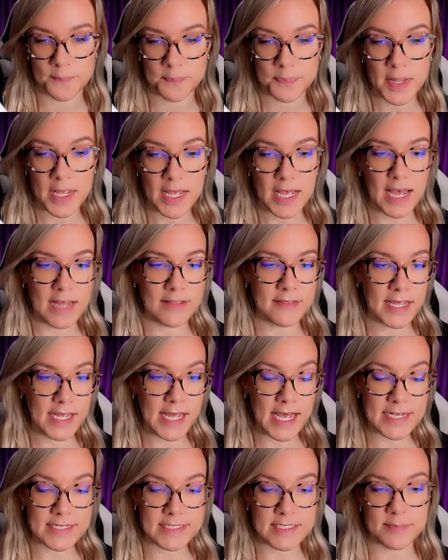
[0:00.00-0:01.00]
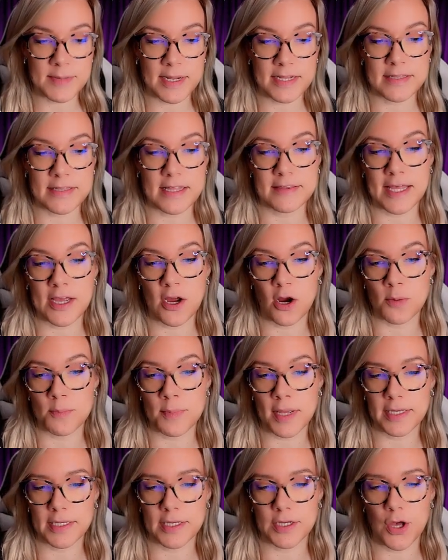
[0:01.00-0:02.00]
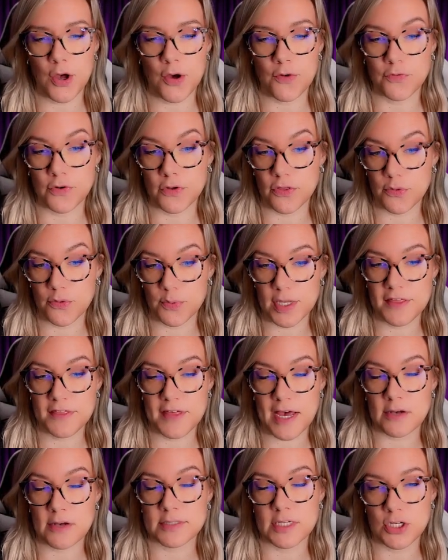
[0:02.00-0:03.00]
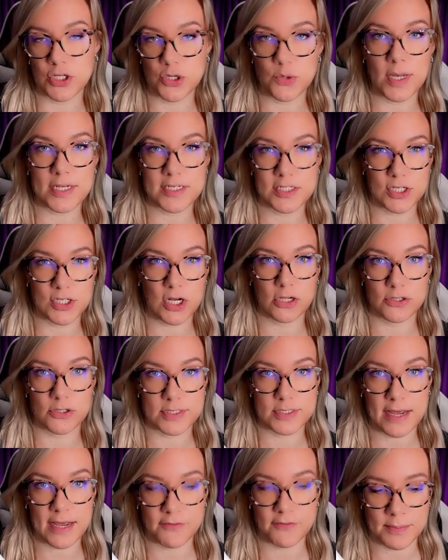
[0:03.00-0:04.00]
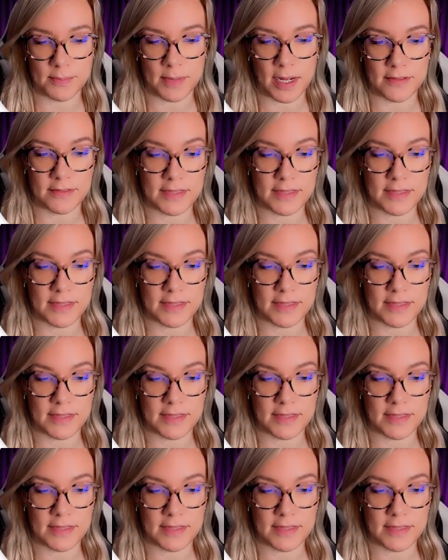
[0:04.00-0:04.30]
And they estimate that they are making over $3,000 every month.